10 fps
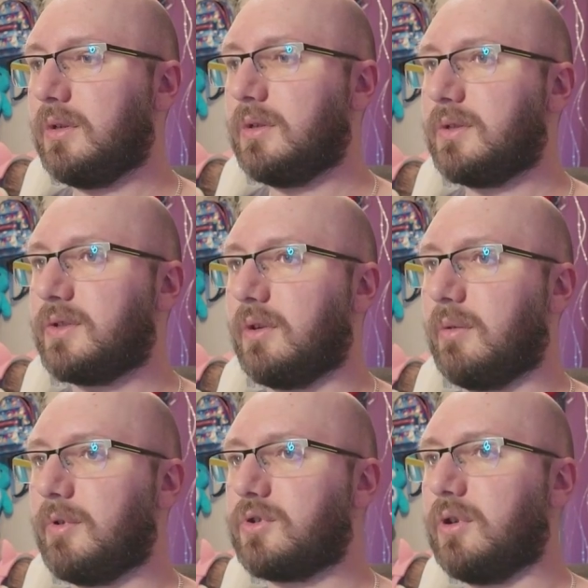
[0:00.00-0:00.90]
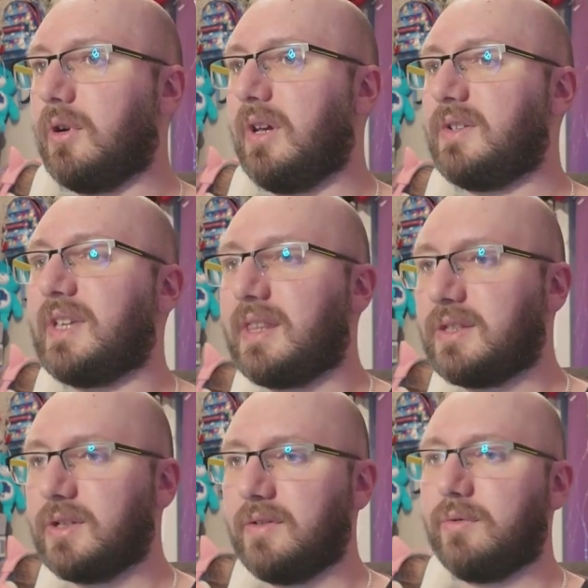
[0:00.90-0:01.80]
So I'm not sure, is that
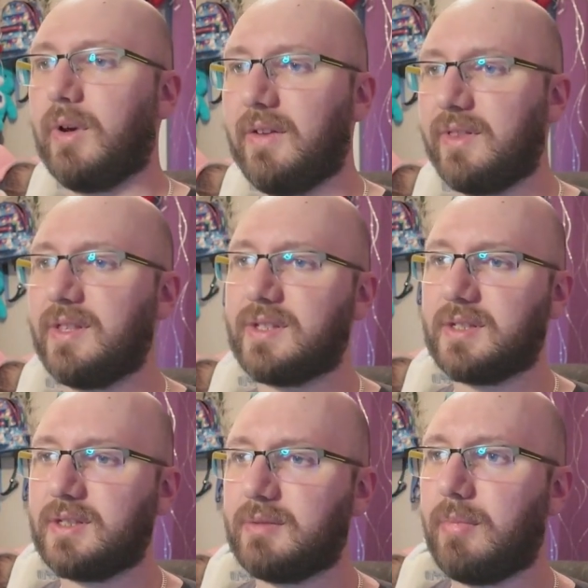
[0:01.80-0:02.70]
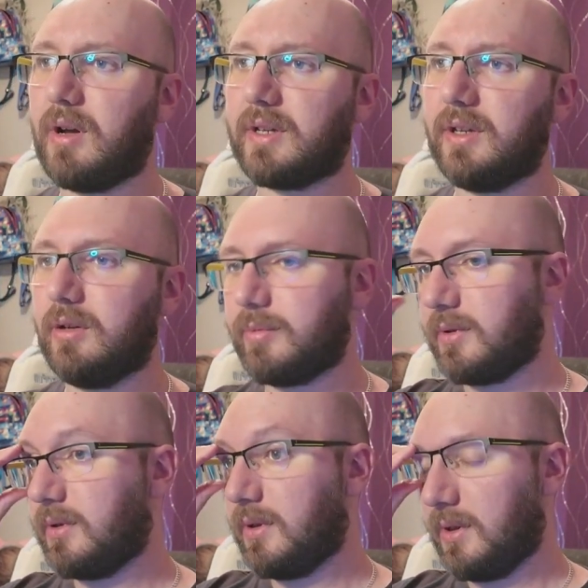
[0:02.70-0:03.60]
sort of when everything's sparking up?
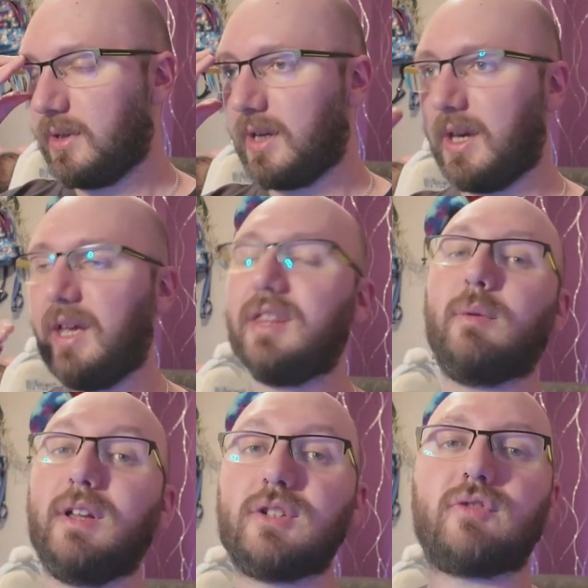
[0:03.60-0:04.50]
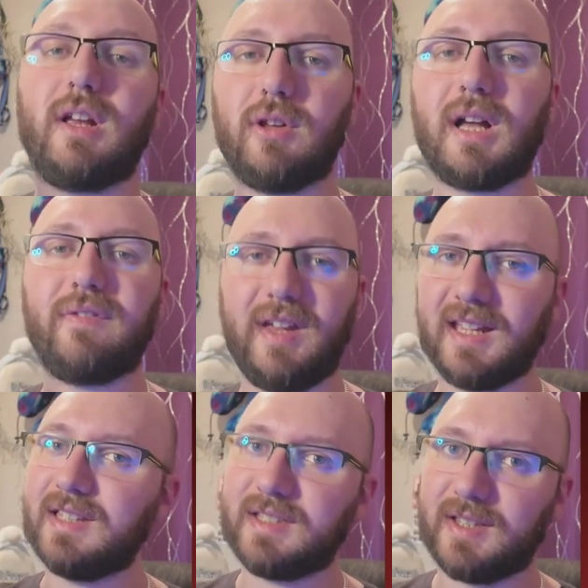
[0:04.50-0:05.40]
Either way, just try and look out for
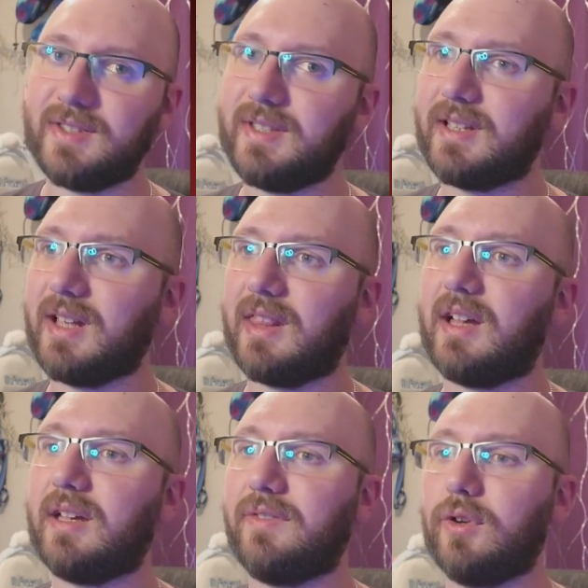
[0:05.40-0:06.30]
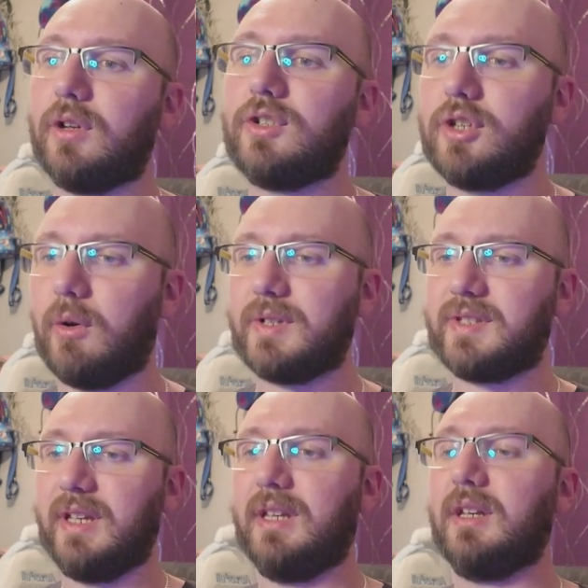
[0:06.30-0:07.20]
inconsistencies like that. If you want to show a
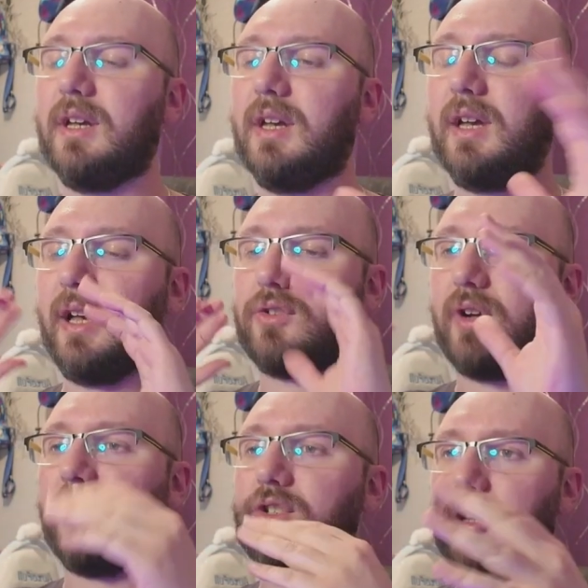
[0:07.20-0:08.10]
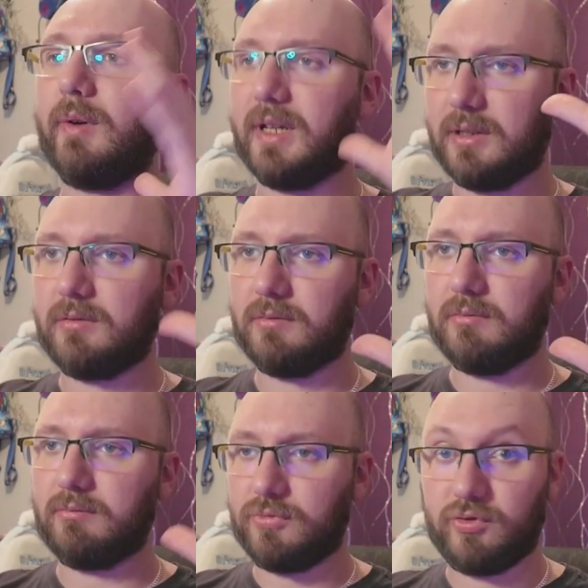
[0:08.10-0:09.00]
scene, try and show it,
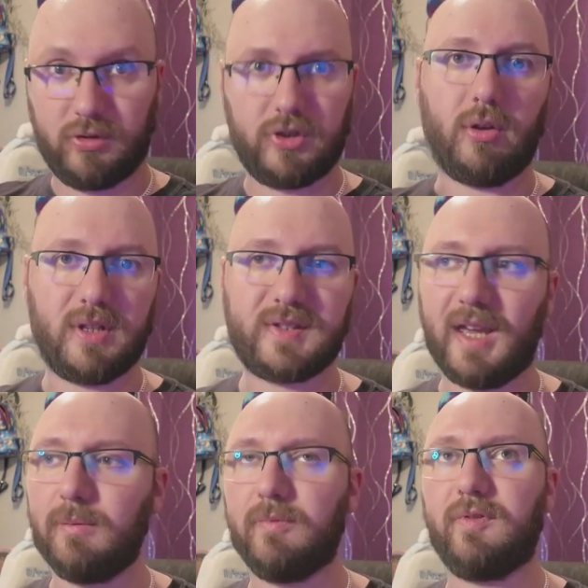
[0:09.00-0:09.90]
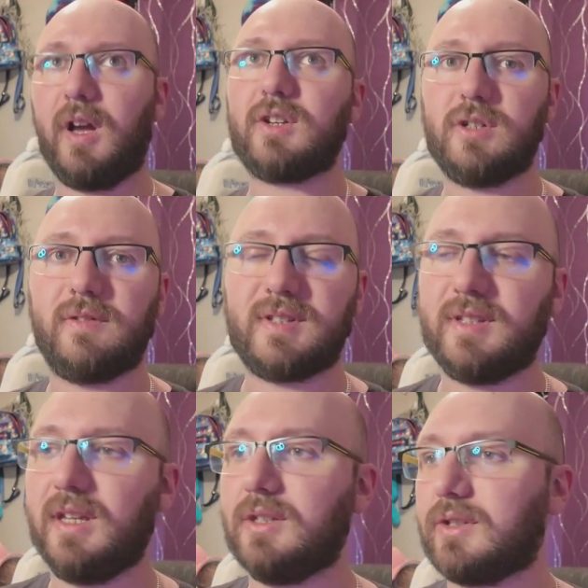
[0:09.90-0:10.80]
show the same version of the
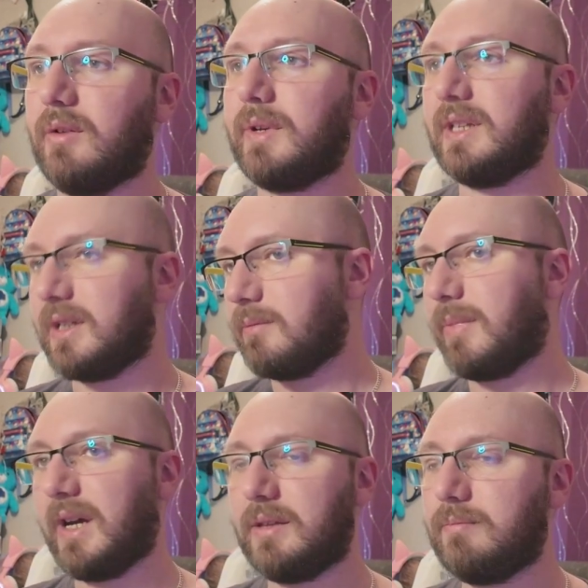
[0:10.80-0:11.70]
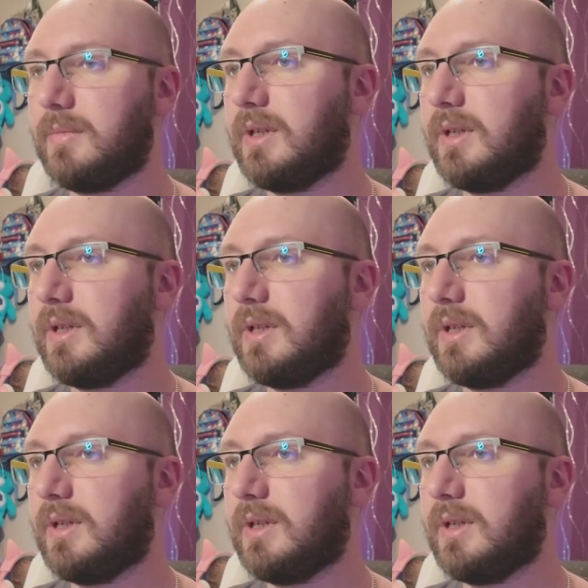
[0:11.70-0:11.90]
scene so that we can compare them.